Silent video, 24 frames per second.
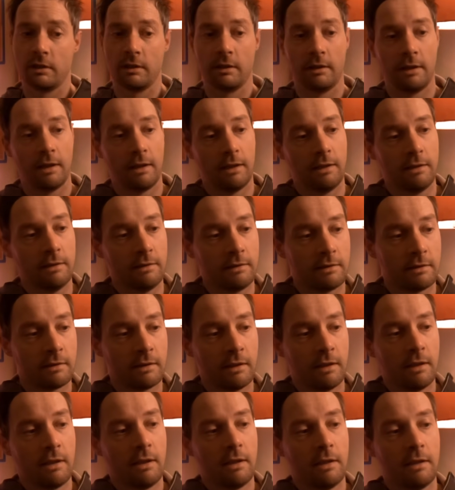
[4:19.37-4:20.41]
That is
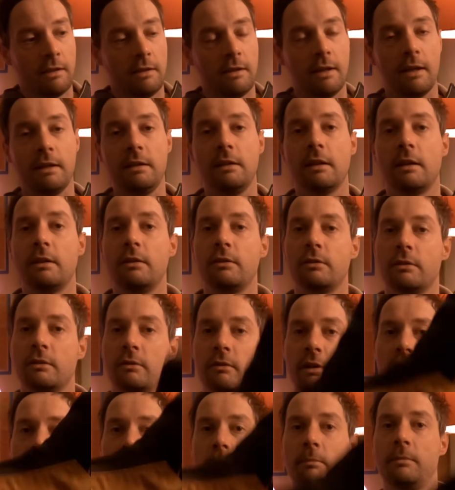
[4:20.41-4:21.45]
900
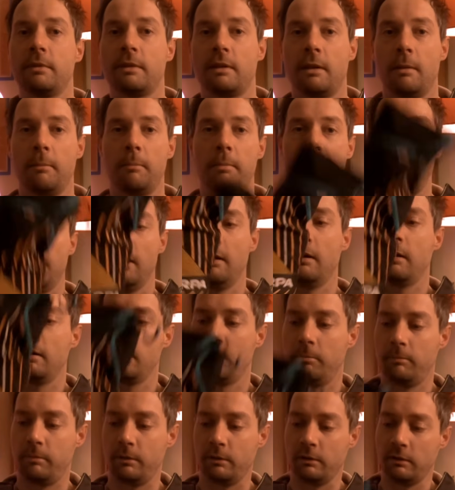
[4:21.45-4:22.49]
grams per
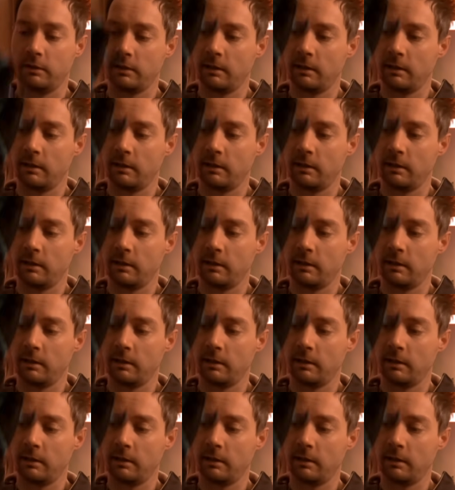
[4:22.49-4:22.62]
boot.